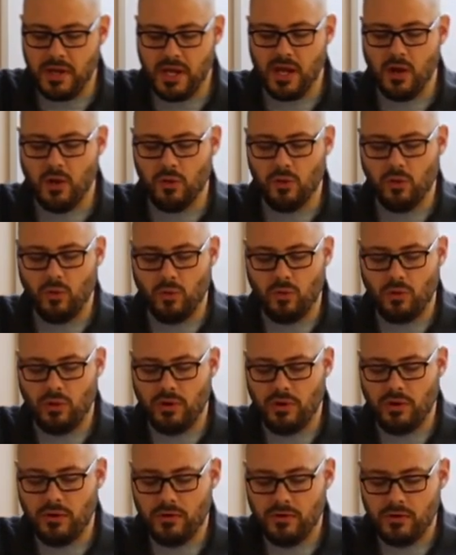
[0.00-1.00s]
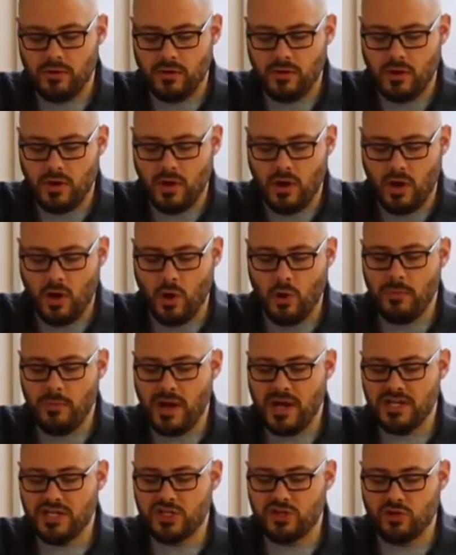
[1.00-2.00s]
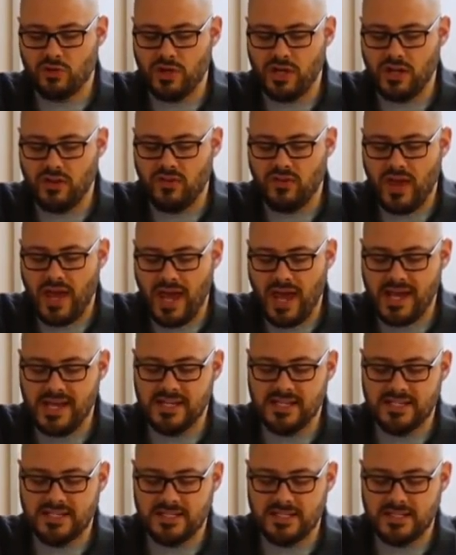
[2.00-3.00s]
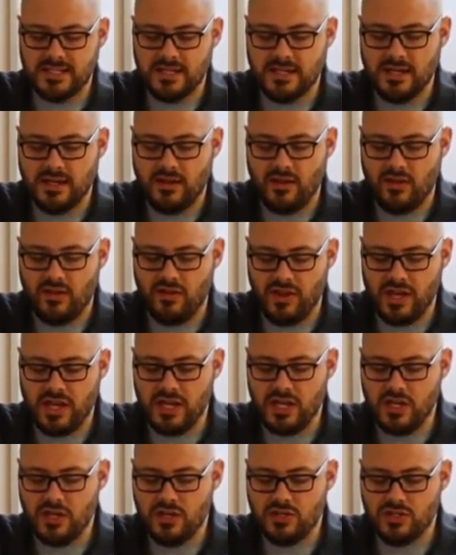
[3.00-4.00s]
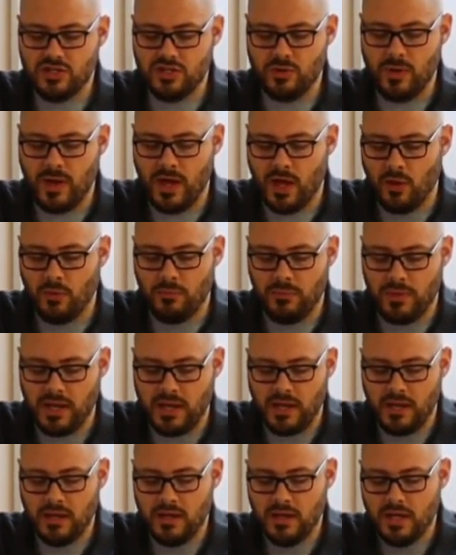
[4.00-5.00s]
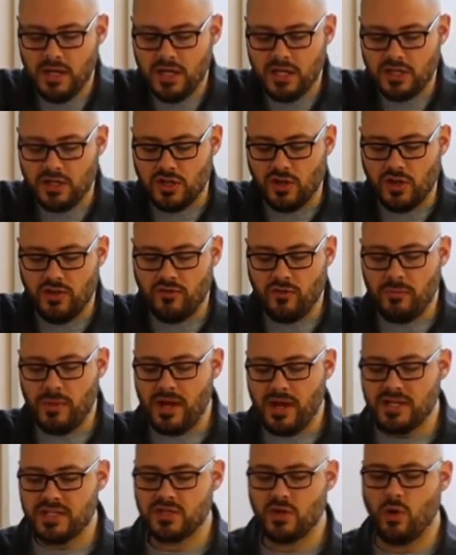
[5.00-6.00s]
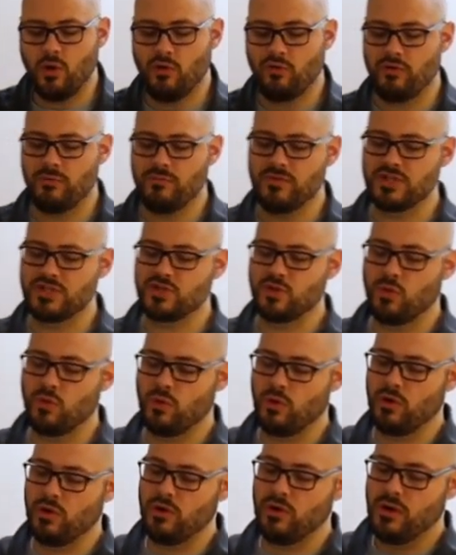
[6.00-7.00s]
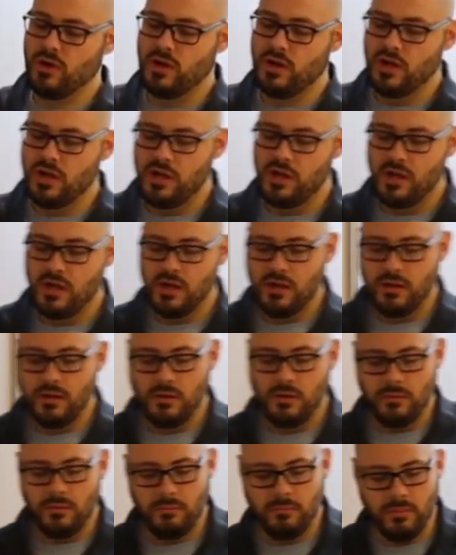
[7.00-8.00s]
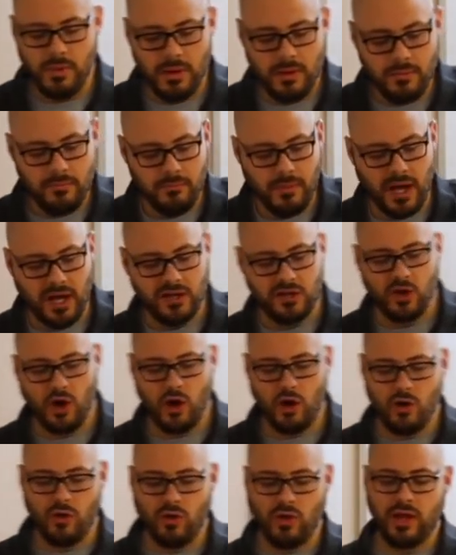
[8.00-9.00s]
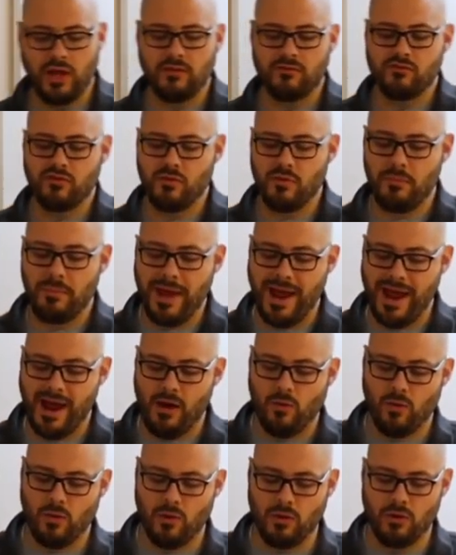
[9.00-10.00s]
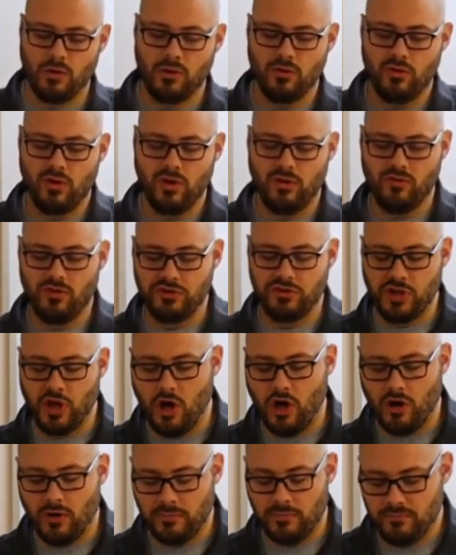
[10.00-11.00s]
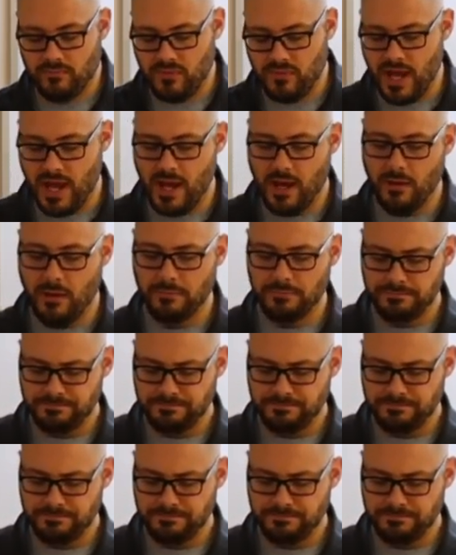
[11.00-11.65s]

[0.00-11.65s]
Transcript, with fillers: O Lord. O my strength, haste thee to help me. Deliver my soul from the sword, my darling from the power of the dog." Now,